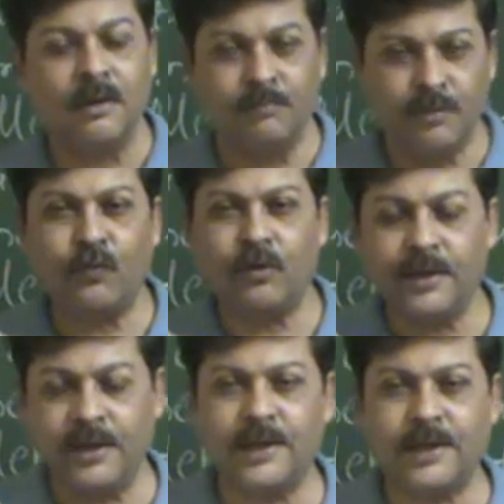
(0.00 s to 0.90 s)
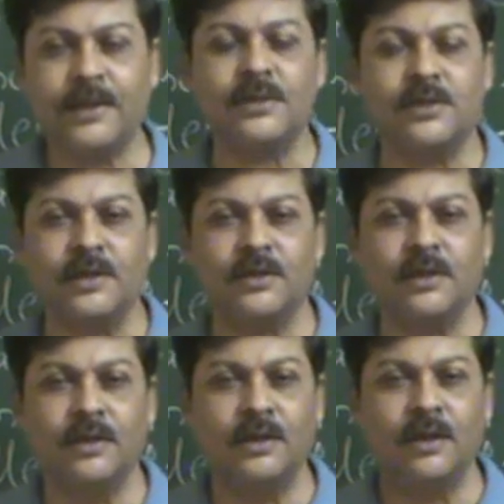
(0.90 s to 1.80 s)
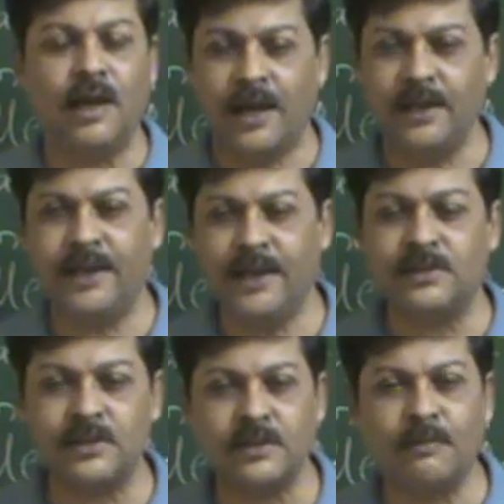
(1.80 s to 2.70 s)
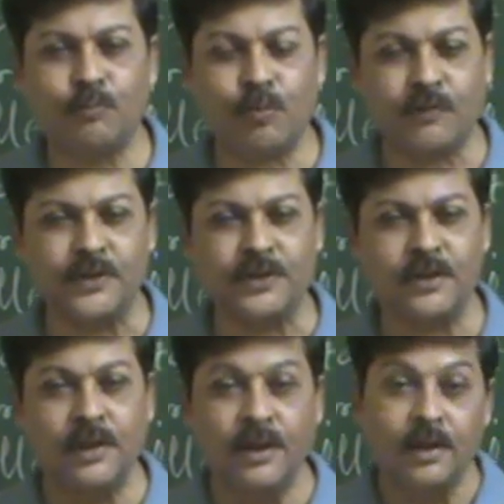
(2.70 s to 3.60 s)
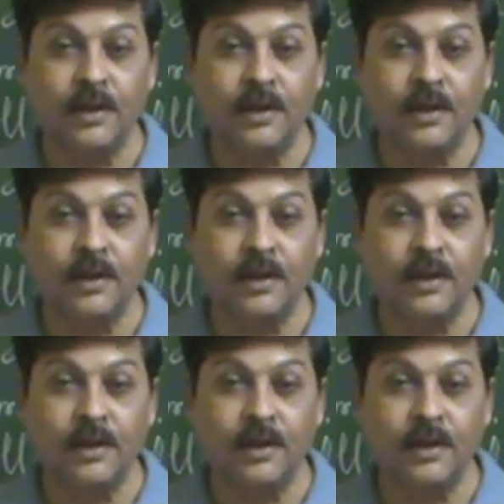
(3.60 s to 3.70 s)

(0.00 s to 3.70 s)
before he returns it and gains some profit.